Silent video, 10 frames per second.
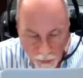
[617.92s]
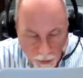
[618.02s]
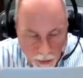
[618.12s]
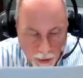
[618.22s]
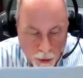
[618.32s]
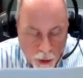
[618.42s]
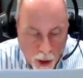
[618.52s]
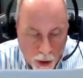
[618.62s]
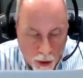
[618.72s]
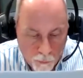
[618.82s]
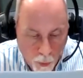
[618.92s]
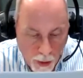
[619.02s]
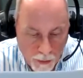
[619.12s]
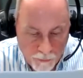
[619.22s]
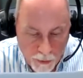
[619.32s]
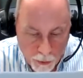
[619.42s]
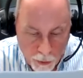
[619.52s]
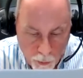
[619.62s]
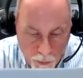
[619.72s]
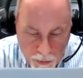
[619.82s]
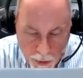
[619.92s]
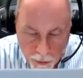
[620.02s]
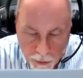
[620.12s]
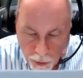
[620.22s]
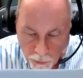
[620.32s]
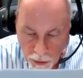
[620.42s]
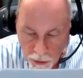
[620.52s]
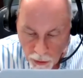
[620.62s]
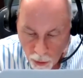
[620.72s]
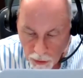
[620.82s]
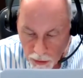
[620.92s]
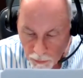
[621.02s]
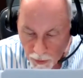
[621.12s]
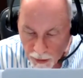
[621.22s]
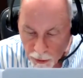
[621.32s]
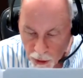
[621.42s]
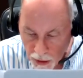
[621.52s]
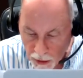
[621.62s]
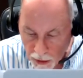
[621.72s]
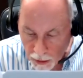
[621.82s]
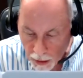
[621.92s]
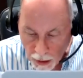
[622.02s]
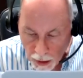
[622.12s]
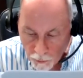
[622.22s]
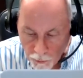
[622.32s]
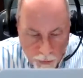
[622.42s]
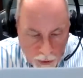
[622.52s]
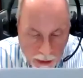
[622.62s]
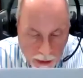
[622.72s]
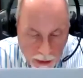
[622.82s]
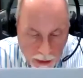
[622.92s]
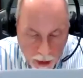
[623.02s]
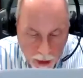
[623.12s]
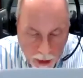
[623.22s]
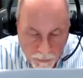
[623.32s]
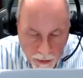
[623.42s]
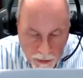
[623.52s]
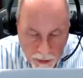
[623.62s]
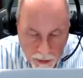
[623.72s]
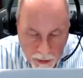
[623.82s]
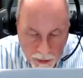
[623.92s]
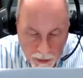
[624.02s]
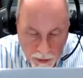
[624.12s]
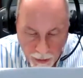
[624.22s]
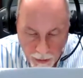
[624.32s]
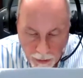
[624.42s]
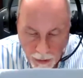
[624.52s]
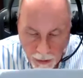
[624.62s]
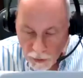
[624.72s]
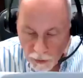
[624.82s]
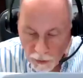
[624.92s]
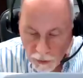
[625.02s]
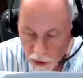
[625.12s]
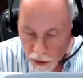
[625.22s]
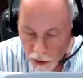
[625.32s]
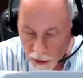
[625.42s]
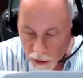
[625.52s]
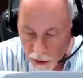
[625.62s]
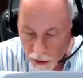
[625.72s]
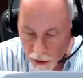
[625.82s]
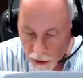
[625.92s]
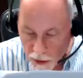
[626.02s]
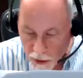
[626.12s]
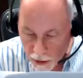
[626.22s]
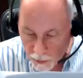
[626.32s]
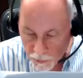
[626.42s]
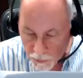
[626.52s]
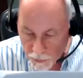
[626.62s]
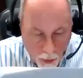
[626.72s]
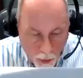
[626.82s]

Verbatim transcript: A jar of wine vinegar was there, so they soaked a sponge in it, put the sponge on a stalk of hyssop plant, and lifted it to Jesus' lips.